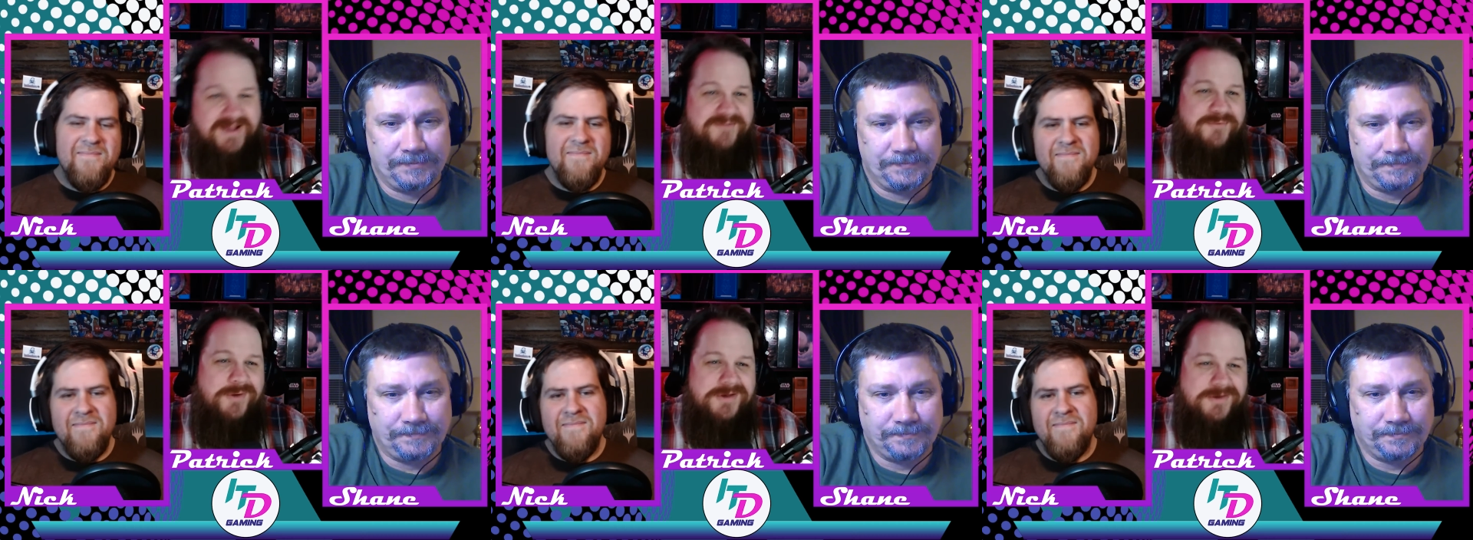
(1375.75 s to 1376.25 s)
Speaker 1: take it
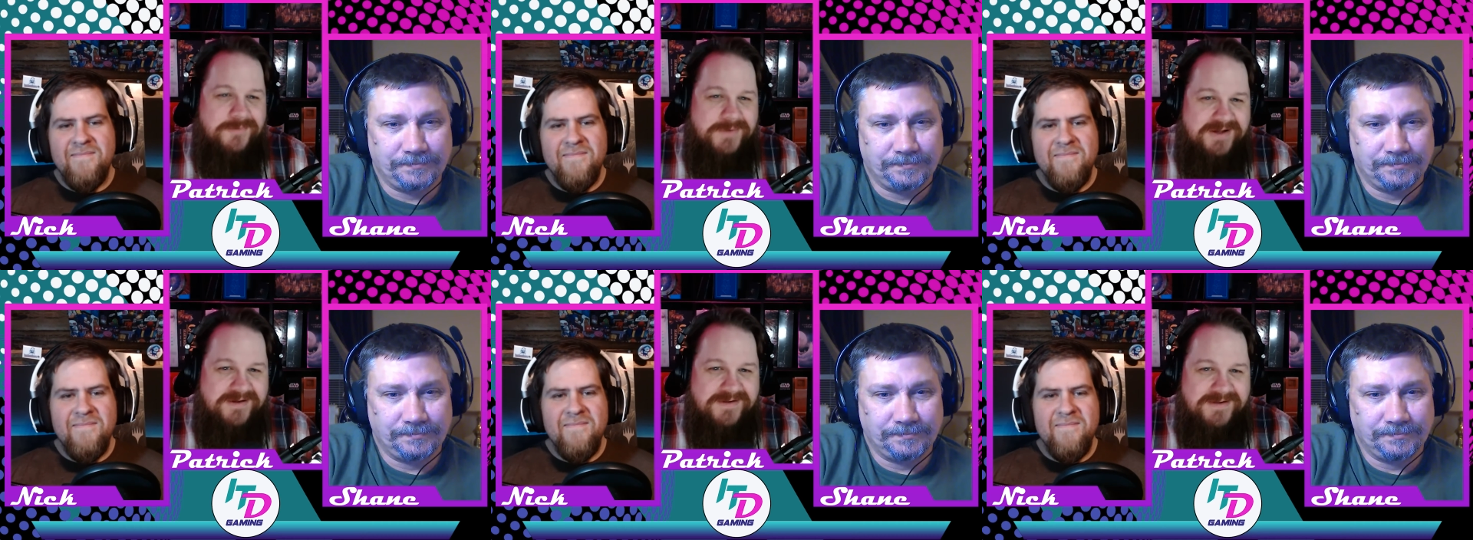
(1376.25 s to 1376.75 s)
for what you
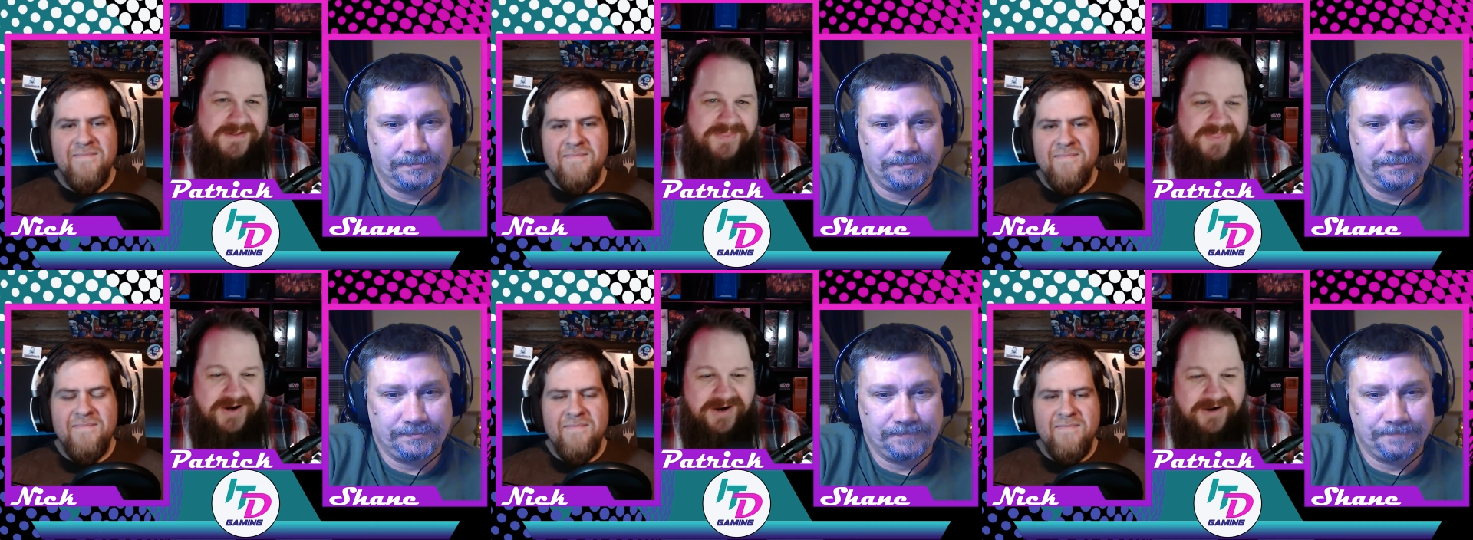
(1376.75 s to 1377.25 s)
will.
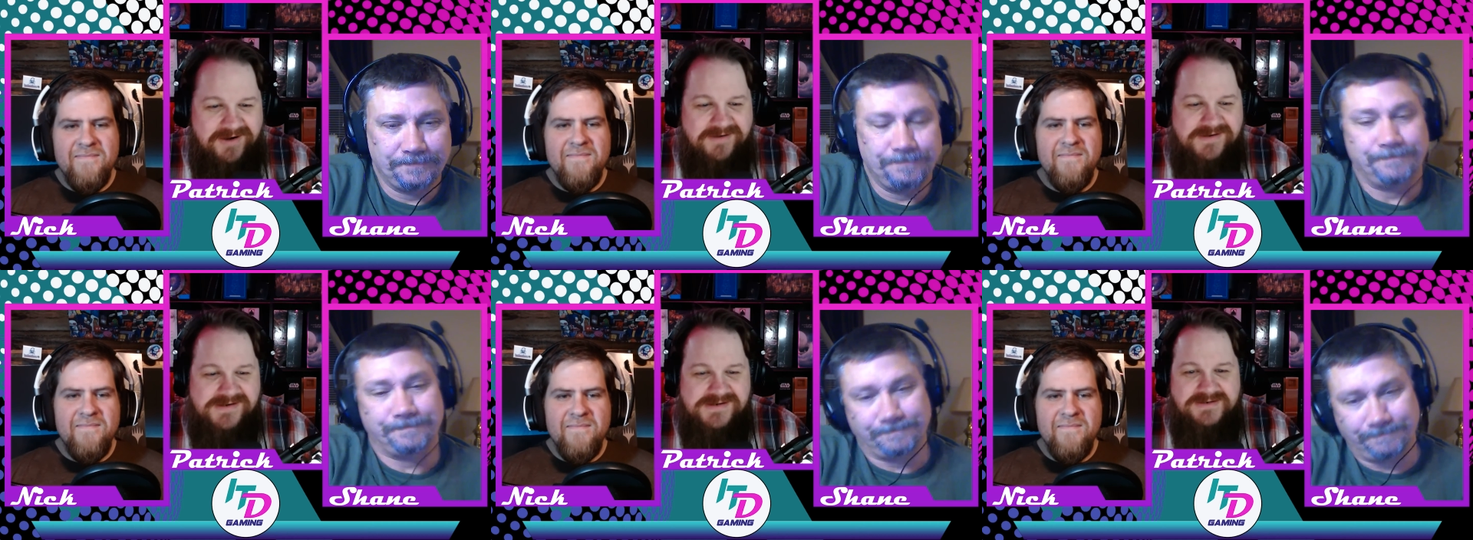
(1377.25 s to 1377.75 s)

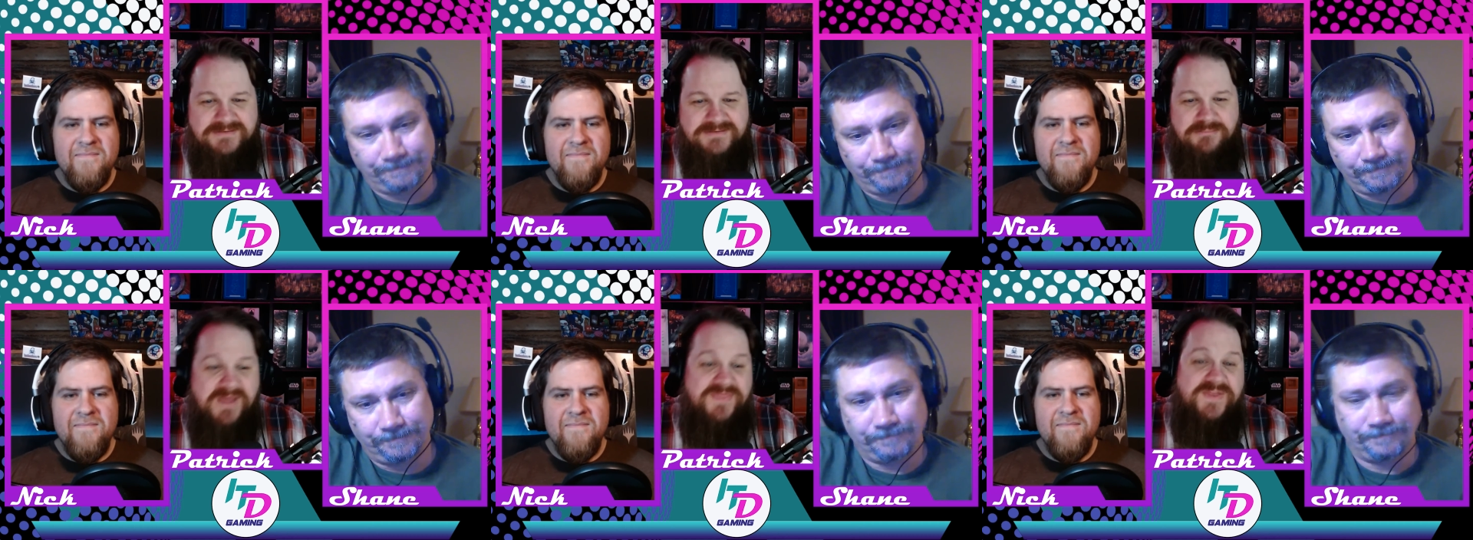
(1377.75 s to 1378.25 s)
Their
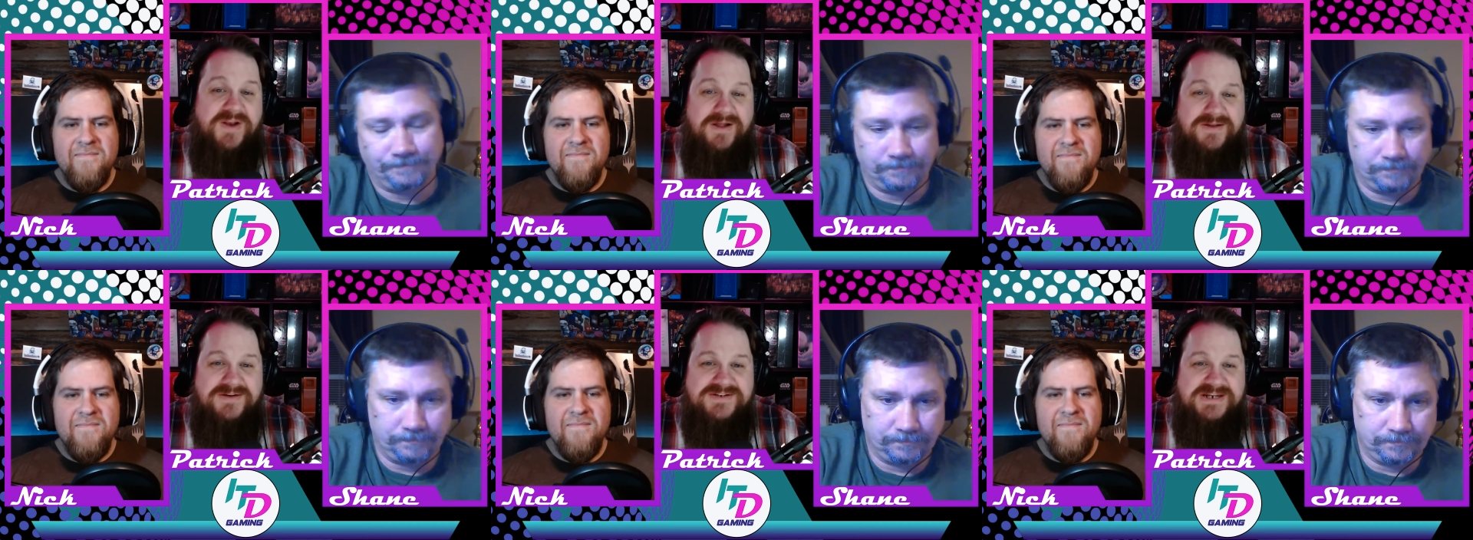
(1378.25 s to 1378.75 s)

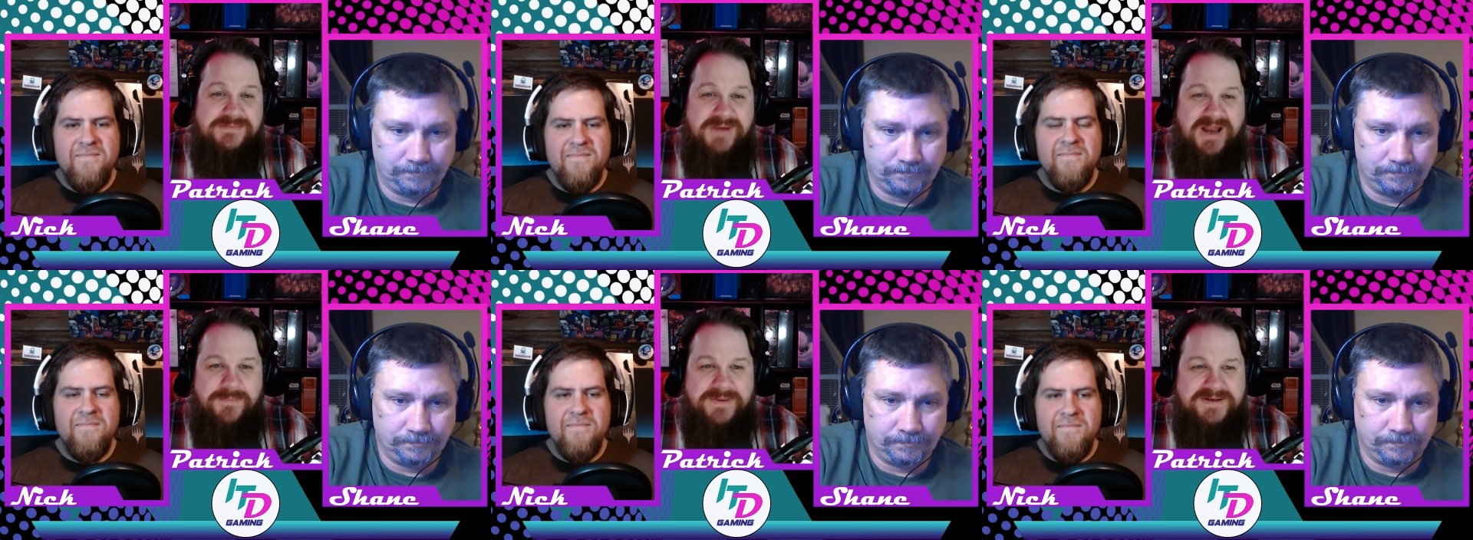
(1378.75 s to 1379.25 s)
methodology, in
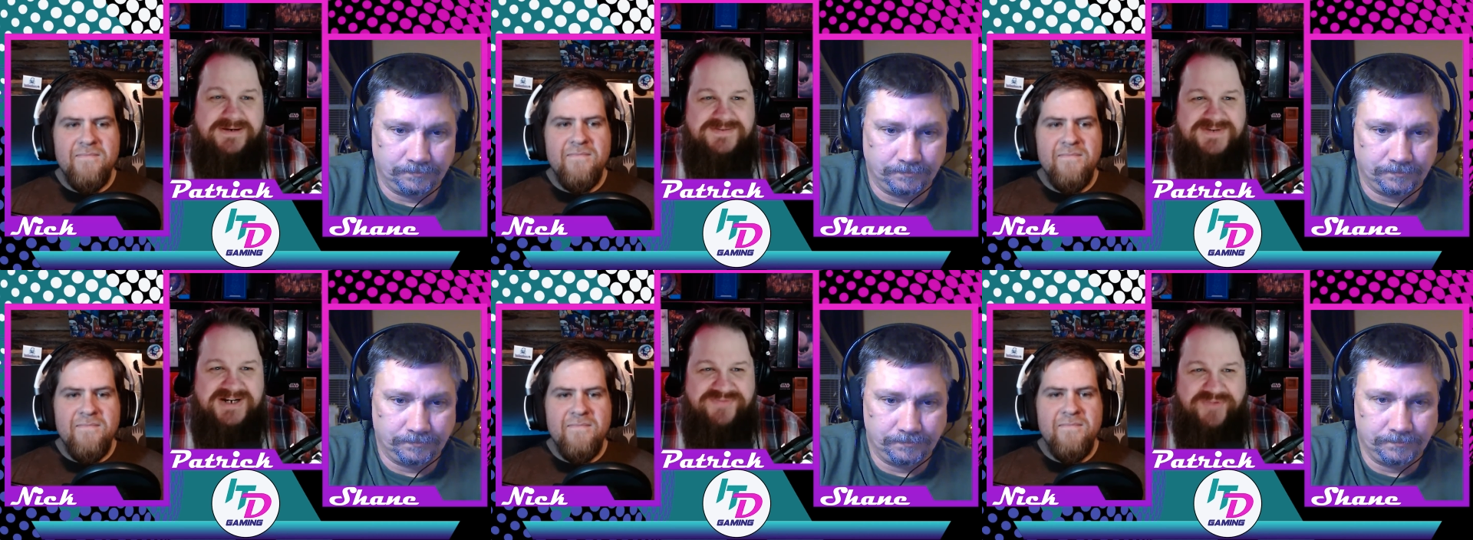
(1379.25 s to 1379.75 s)
my opinion,
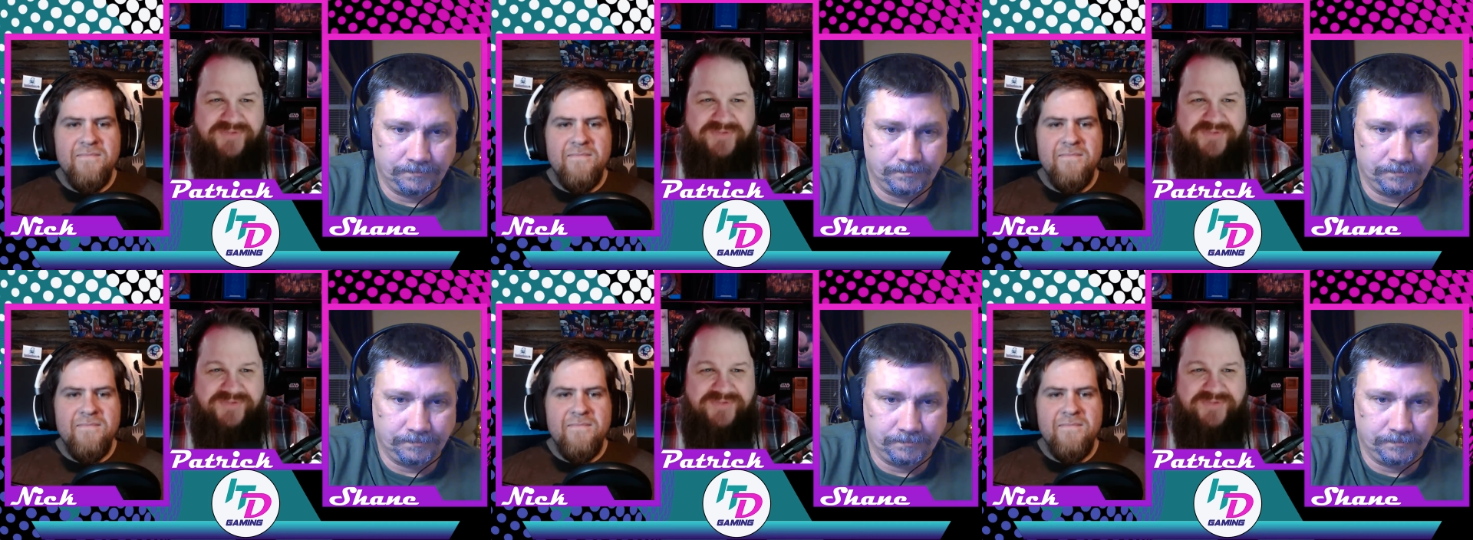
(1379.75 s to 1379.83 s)
is very